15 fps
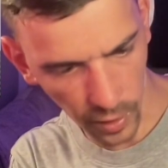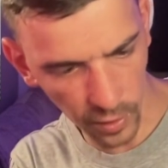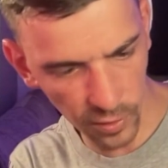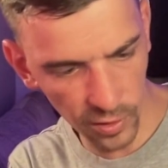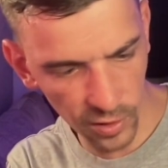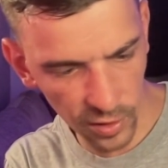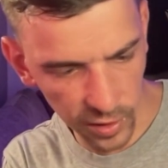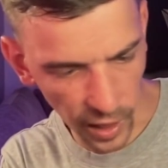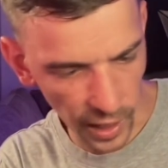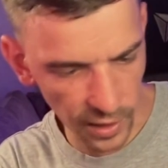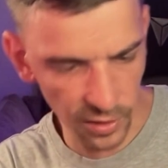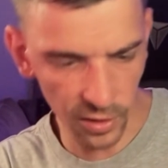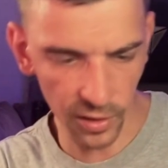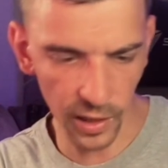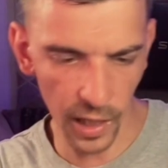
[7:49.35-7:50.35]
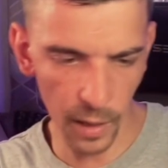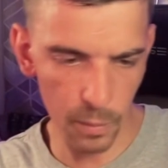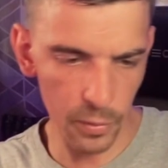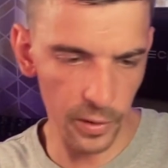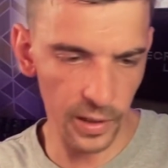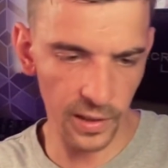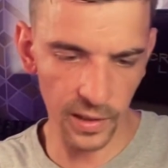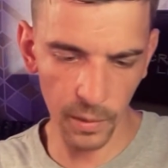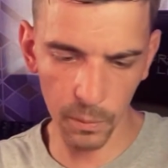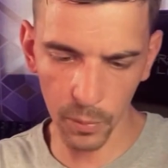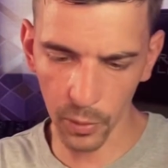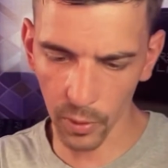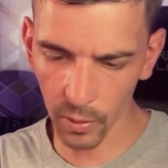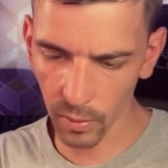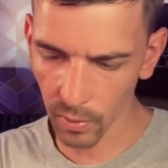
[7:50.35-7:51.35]
slides on there, pretty
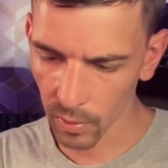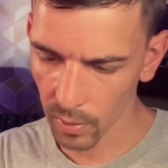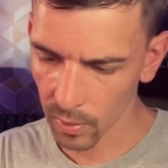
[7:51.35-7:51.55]
simple.